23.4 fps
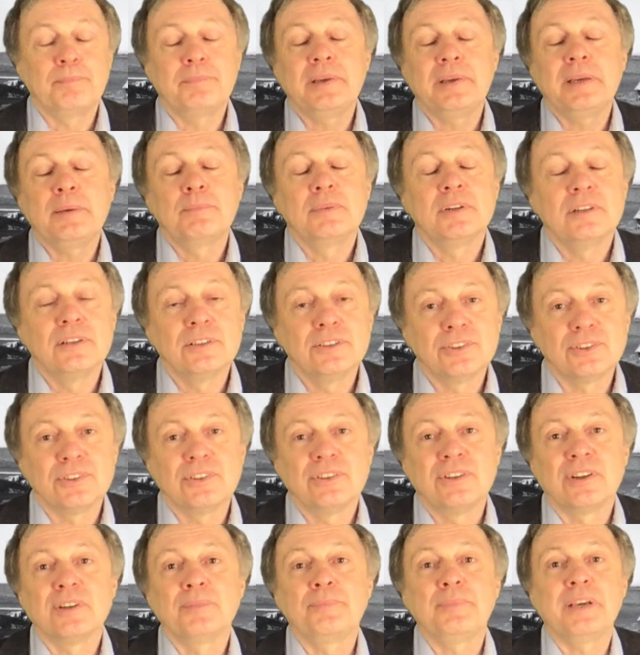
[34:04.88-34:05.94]
people should
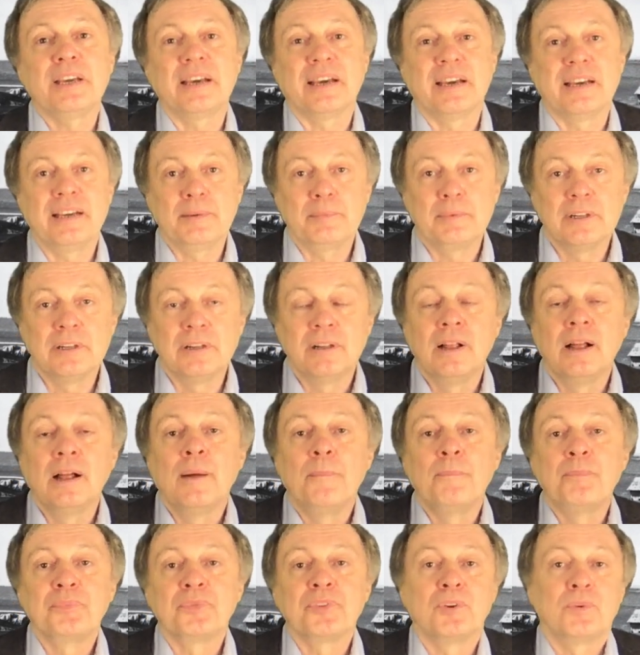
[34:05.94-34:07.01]
not be able
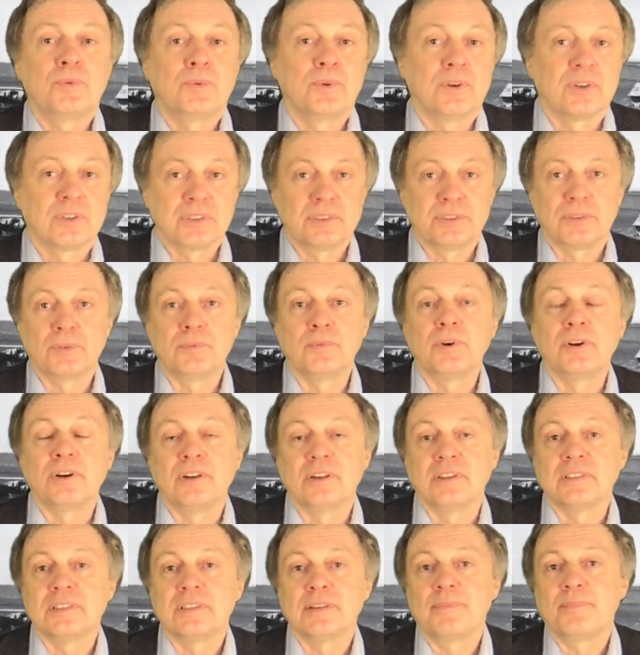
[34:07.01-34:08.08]
to walk through
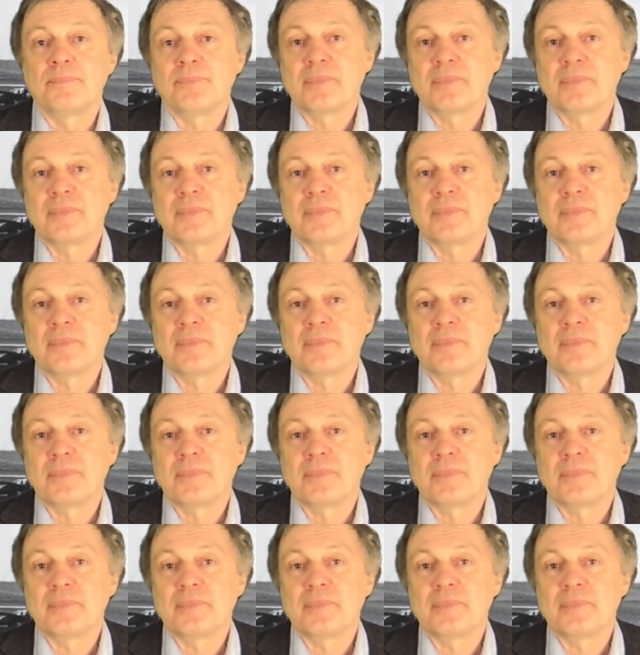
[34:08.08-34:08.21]
walls.